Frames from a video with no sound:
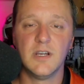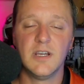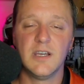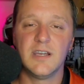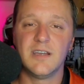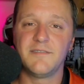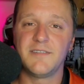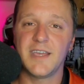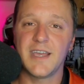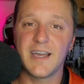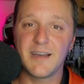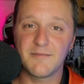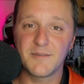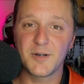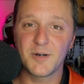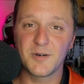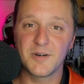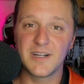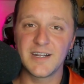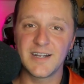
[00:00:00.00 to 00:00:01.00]
If you haven't
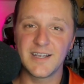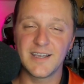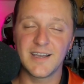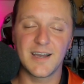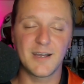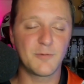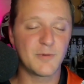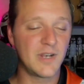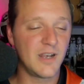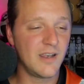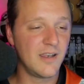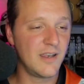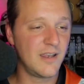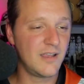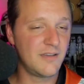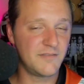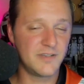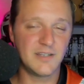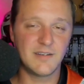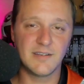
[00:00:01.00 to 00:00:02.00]
already, I would
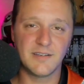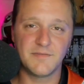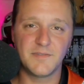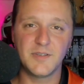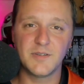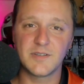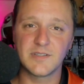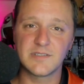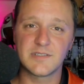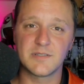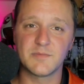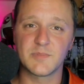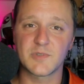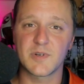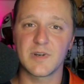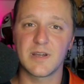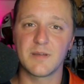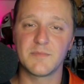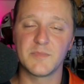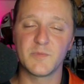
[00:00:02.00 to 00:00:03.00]
love it if you could
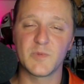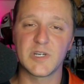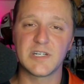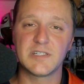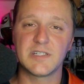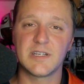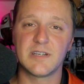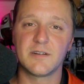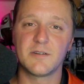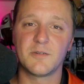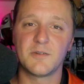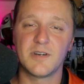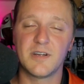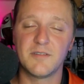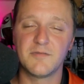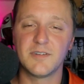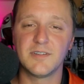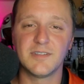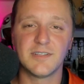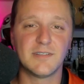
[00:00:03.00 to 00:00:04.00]
subscribe to my channel.
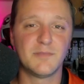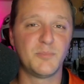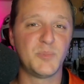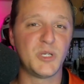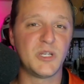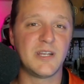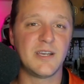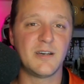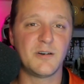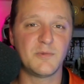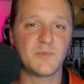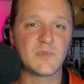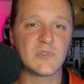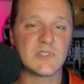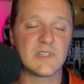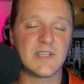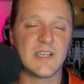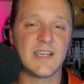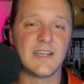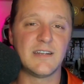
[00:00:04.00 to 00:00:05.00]
Every little bit helps.
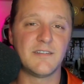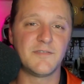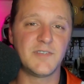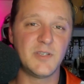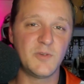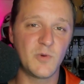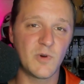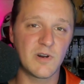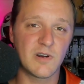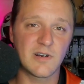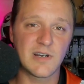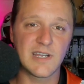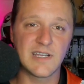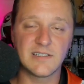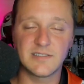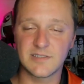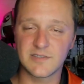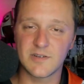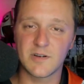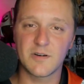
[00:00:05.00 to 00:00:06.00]
And if you are a
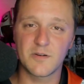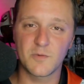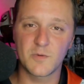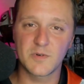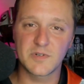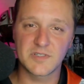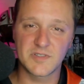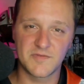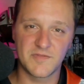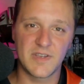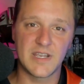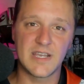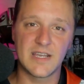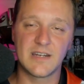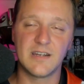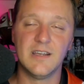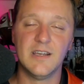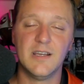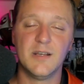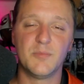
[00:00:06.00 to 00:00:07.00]
Star Wars
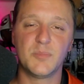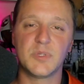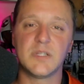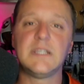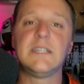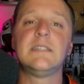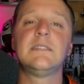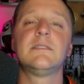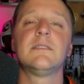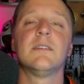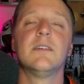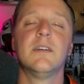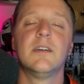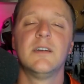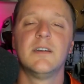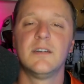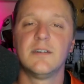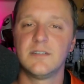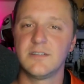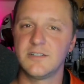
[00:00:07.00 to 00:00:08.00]
fan, please
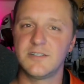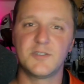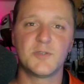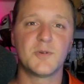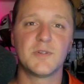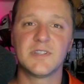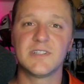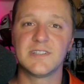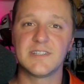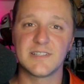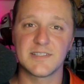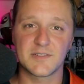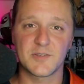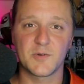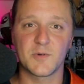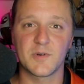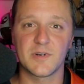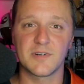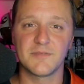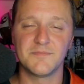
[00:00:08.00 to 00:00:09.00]
join the
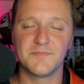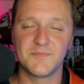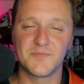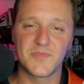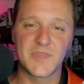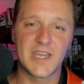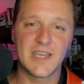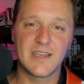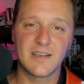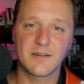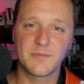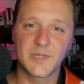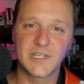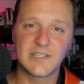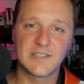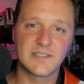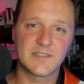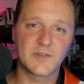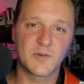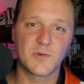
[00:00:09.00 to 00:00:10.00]
Discord. The Hangar Bay
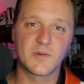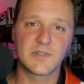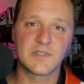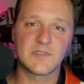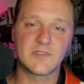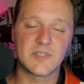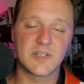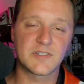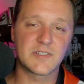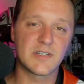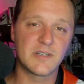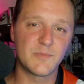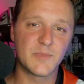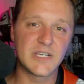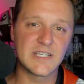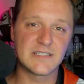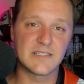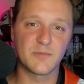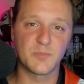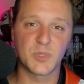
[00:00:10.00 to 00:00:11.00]
Discord is such an
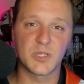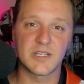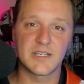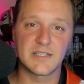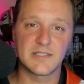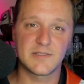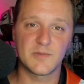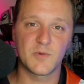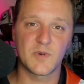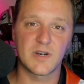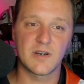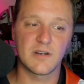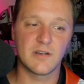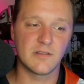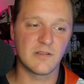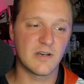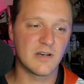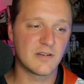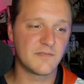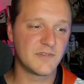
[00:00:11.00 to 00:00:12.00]
amazing place where a
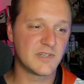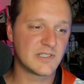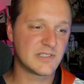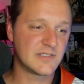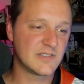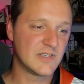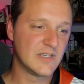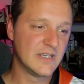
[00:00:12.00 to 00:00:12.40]
lot of us